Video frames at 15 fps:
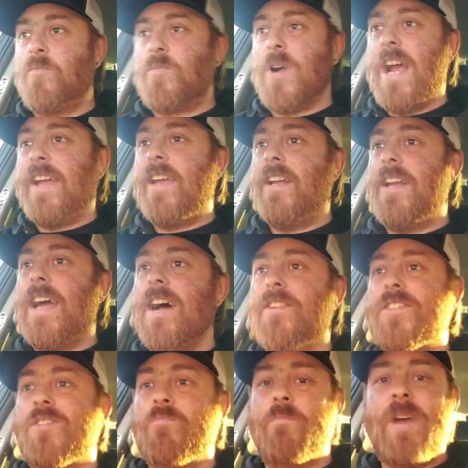breaking down
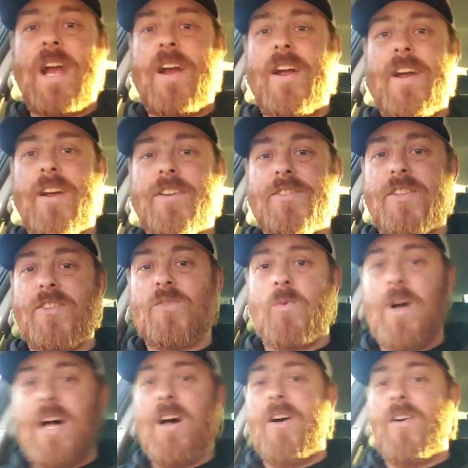some barriers as
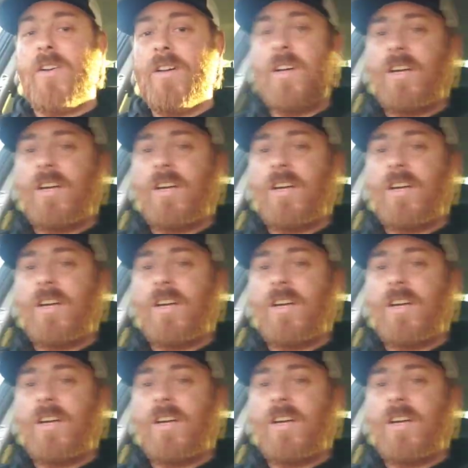well.